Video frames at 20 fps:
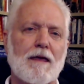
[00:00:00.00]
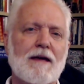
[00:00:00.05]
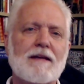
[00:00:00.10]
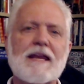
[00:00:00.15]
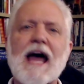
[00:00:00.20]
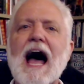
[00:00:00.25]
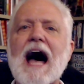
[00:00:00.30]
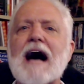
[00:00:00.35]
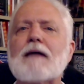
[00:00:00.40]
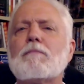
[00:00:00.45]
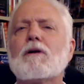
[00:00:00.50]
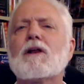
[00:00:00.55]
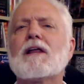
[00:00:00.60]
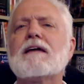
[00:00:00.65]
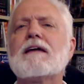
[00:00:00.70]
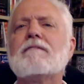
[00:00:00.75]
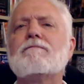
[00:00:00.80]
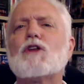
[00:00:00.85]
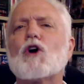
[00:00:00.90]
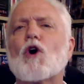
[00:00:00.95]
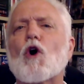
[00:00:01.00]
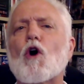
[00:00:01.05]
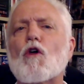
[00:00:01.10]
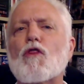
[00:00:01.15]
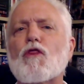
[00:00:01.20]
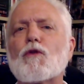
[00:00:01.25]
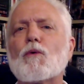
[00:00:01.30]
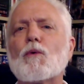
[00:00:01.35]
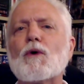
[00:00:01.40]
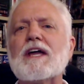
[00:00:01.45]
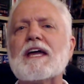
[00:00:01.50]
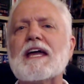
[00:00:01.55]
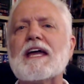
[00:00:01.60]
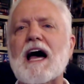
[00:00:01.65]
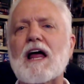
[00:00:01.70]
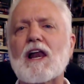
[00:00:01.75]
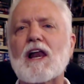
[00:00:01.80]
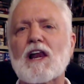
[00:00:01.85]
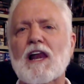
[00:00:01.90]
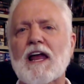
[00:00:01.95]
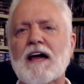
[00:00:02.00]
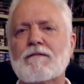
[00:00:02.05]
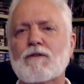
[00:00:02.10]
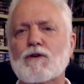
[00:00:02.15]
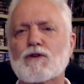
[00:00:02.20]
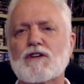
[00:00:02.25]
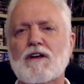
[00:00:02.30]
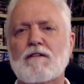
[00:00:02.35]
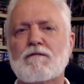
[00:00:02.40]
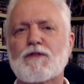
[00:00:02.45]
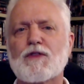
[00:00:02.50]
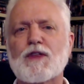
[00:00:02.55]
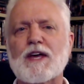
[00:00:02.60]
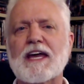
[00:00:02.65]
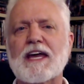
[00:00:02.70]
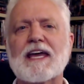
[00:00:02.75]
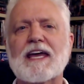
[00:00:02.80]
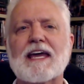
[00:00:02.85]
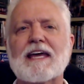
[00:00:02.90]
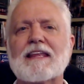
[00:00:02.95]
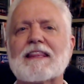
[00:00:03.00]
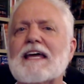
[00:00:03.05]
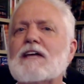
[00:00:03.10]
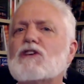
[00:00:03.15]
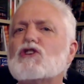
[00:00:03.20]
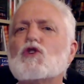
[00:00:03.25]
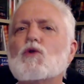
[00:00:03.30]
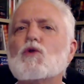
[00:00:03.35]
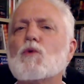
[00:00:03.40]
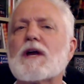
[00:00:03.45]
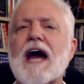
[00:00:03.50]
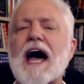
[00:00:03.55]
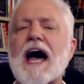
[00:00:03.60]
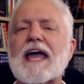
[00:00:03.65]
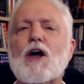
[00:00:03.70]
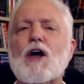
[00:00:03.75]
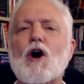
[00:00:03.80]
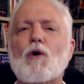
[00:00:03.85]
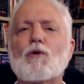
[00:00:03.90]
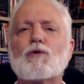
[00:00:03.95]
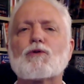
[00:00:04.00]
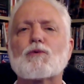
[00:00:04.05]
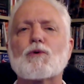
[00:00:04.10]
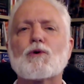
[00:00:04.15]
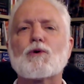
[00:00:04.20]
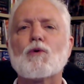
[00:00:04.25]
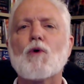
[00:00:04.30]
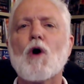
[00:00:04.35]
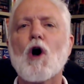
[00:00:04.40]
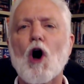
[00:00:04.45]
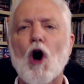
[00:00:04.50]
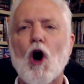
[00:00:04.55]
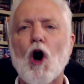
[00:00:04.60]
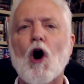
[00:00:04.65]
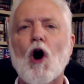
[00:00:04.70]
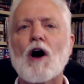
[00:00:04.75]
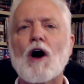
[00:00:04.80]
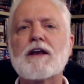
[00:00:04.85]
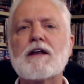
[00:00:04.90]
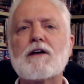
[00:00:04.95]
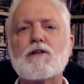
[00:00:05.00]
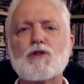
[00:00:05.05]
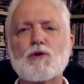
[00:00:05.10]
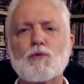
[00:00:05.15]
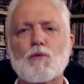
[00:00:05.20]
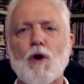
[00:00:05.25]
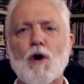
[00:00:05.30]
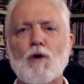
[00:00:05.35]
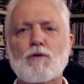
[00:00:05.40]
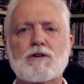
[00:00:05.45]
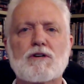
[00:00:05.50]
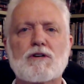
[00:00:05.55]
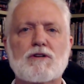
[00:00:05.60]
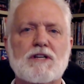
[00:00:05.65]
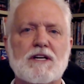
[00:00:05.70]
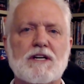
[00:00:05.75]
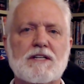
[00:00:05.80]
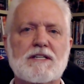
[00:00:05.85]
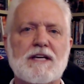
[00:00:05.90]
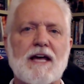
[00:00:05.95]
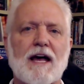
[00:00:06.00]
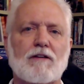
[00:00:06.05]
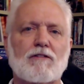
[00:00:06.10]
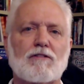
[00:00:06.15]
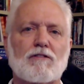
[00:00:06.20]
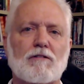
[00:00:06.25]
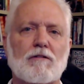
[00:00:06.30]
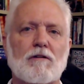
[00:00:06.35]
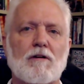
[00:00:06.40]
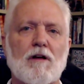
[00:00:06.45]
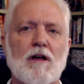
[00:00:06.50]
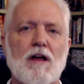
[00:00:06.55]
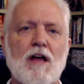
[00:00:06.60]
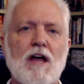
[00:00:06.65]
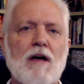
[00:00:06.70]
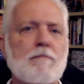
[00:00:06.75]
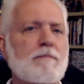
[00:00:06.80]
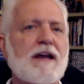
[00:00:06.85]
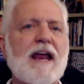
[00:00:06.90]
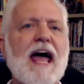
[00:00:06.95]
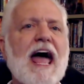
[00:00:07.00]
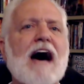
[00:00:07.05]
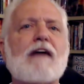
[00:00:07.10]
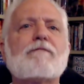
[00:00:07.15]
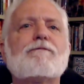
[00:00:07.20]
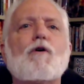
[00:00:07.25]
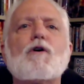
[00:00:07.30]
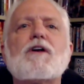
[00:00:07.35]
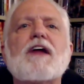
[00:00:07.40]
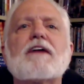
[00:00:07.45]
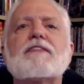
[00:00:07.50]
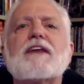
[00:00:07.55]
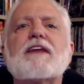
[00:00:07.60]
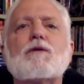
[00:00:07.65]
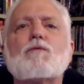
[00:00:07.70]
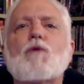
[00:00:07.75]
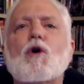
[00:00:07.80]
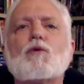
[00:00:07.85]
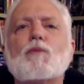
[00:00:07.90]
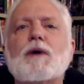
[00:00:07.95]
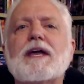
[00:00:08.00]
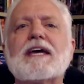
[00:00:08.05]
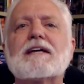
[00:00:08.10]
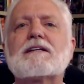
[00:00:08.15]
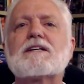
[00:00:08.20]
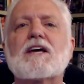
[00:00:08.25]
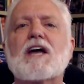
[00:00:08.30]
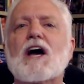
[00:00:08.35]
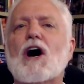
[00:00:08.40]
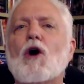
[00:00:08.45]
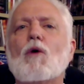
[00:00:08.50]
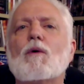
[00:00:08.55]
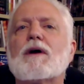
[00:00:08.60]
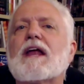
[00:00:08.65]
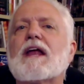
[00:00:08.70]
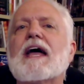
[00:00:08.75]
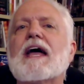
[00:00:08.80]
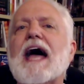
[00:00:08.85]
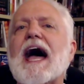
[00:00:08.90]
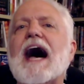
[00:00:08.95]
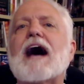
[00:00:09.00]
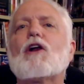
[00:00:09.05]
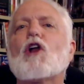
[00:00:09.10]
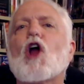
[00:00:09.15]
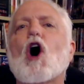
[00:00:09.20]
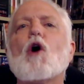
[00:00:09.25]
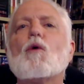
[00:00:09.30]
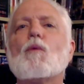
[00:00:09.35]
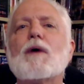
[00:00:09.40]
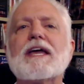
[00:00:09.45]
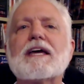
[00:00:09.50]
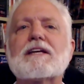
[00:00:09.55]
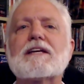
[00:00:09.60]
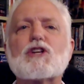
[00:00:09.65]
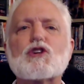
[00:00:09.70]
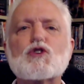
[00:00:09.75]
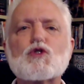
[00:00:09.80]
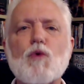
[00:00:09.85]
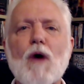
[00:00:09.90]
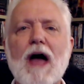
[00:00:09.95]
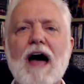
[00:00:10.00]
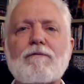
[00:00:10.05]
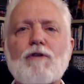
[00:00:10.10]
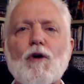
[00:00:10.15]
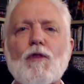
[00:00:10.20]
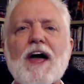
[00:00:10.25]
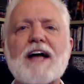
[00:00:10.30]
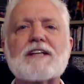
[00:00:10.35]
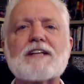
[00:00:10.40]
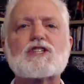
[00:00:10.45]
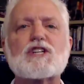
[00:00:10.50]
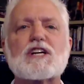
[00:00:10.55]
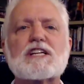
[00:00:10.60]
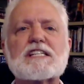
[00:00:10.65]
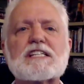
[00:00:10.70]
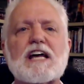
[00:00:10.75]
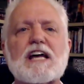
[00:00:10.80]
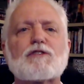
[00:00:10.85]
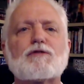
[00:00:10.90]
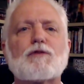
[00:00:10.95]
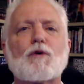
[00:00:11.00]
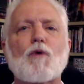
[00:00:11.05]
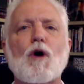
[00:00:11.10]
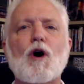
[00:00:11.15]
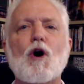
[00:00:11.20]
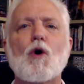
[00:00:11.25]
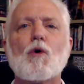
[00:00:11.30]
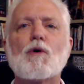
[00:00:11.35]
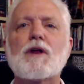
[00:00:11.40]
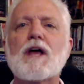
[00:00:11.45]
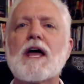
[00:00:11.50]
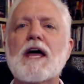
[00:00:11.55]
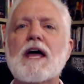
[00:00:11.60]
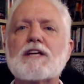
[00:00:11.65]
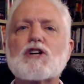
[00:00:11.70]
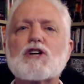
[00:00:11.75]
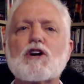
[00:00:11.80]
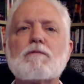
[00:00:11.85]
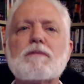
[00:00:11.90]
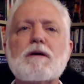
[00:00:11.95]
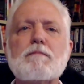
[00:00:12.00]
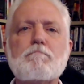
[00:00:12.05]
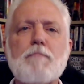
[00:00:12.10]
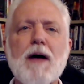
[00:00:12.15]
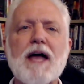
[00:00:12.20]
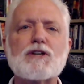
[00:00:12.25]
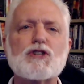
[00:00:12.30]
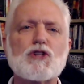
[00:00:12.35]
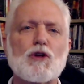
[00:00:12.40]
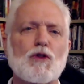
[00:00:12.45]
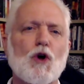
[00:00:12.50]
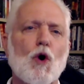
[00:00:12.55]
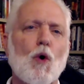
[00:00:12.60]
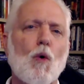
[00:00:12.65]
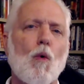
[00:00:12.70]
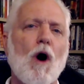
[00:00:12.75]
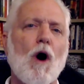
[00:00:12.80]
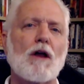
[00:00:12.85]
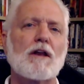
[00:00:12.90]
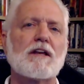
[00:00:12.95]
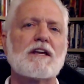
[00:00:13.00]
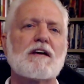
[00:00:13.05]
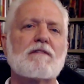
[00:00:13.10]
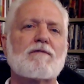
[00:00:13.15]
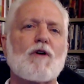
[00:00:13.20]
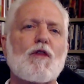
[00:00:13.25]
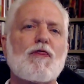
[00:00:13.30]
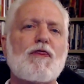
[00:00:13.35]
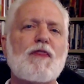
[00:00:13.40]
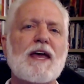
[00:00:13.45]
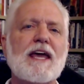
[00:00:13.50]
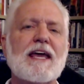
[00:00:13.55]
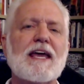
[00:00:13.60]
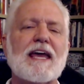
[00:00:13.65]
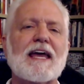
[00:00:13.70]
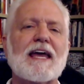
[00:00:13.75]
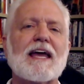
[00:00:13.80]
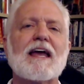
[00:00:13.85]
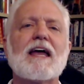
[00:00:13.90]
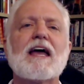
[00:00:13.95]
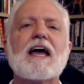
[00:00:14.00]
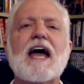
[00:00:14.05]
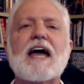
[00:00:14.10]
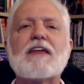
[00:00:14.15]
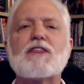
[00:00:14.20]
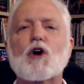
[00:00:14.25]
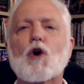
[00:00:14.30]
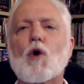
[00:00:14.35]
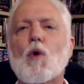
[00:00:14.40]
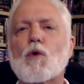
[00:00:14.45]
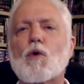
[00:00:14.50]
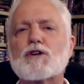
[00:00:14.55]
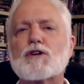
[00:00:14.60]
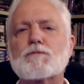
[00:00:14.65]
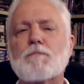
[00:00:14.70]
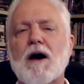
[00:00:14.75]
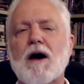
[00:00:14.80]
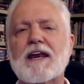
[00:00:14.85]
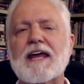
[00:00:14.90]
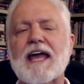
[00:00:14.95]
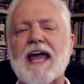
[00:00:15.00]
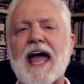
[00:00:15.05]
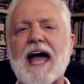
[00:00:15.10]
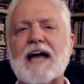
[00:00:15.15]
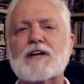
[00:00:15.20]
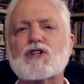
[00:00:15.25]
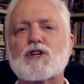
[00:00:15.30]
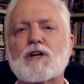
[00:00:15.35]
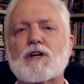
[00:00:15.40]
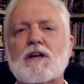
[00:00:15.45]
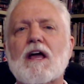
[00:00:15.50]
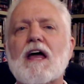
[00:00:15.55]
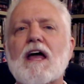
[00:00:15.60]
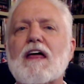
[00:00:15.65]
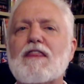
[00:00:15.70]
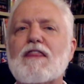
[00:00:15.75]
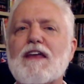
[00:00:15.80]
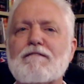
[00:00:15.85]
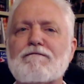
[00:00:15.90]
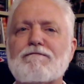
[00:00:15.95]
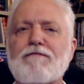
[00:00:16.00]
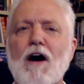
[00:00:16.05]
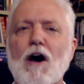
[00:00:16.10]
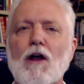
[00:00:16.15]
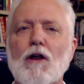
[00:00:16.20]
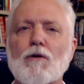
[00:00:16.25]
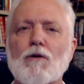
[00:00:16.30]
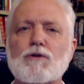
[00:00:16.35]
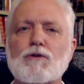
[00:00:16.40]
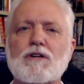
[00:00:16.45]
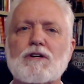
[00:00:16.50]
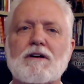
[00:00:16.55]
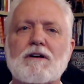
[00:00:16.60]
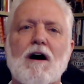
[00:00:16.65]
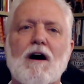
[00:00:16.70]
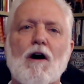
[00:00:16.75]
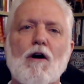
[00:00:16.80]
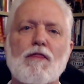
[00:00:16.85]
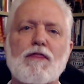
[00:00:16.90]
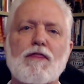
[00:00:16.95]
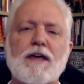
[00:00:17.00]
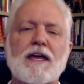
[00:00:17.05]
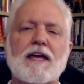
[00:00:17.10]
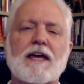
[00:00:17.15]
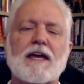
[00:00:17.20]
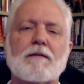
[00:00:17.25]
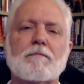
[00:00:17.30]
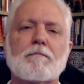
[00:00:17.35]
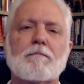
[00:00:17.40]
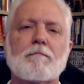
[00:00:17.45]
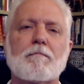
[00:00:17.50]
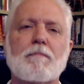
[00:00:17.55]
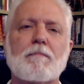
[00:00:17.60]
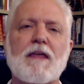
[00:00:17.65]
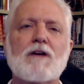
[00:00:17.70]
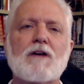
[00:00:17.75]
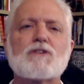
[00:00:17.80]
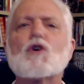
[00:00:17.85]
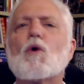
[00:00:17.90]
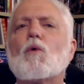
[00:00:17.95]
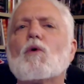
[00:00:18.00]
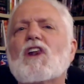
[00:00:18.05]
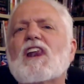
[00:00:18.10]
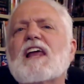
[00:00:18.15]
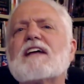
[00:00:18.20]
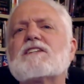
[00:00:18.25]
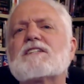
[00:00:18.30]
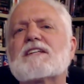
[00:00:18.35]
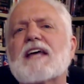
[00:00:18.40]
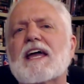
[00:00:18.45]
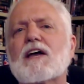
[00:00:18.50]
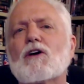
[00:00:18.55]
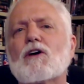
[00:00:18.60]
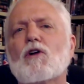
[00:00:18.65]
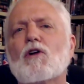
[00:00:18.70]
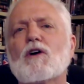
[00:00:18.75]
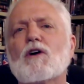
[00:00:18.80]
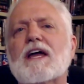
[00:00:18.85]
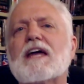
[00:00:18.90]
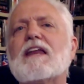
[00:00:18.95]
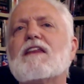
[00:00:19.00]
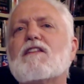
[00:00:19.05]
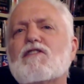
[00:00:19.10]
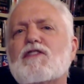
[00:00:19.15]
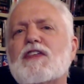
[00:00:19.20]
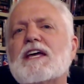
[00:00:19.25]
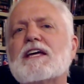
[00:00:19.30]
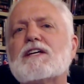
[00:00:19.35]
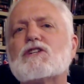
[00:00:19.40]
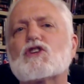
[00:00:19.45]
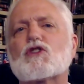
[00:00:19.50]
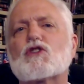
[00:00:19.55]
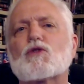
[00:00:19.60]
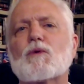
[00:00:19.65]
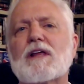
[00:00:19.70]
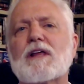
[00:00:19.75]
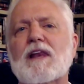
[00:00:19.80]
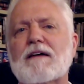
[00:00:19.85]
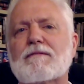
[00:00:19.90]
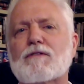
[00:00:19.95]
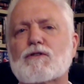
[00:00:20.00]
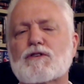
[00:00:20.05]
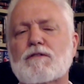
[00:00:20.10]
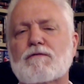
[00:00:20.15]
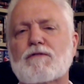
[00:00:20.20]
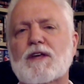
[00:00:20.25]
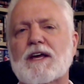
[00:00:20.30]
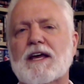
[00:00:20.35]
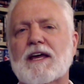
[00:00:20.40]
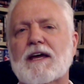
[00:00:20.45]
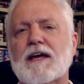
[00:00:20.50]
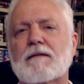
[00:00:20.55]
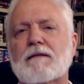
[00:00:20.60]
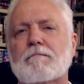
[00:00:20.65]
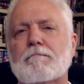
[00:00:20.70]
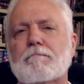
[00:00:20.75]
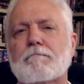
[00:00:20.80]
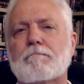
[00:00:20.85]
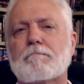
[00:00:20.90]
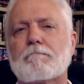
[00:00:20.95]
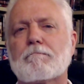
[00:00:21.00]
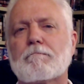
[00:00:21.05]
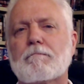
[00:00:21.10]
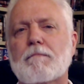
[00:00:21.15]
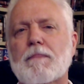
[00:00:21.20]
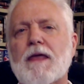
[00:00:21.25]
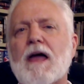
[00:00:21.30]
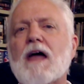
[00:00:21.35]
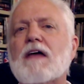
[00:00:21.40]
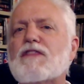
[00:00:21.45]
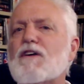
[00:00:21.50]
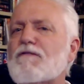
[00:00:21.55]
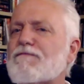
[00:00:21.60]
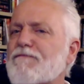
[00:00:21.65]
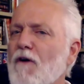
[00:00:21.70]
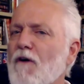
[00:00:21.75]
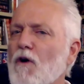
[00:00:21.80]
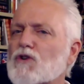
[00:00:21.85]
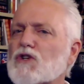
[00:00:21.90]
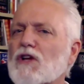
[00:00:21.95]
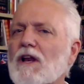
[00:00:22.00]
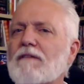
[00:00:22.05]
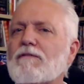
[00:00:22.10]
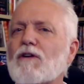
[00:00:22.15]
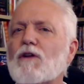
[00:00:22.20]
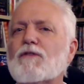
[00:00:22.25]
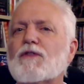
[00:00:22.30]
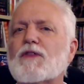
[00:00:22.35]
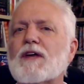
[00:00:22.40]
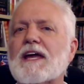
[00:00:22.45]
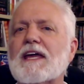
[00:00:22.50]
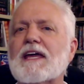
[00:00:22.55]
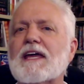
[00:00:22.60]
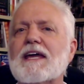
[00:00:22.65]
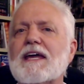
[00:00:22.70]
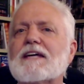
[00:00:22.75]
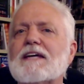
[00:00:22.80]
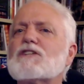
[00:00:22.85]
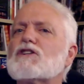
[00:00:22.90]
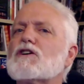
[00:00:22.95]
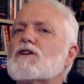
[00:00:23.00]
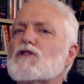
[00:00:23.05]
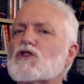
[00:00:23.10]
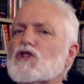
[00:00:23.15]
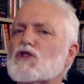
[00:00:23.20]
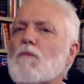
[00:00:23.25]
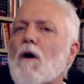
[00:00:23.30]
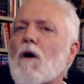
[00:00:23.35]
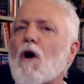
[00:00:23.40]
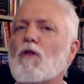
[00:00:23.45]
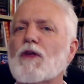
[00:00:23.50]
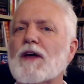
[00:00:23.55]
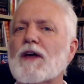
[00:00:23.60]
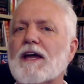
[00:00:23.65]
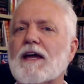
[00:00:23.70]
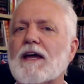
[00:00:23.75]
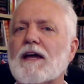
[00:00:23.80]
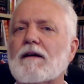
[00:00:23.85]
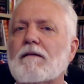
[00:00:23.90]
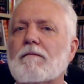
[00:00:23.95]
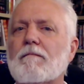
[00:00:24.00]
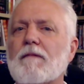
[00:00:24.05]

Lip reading: Now, I believe there are three levels of thinking that you and I go through on the road to success. But how far down that road we get to go and how long we get to travel that successful road is going to be based on the quality of our thinking and the corresponding action that follows our thinking. So let's take a look at these three levels of thinking. The first level of thinking is small thinking.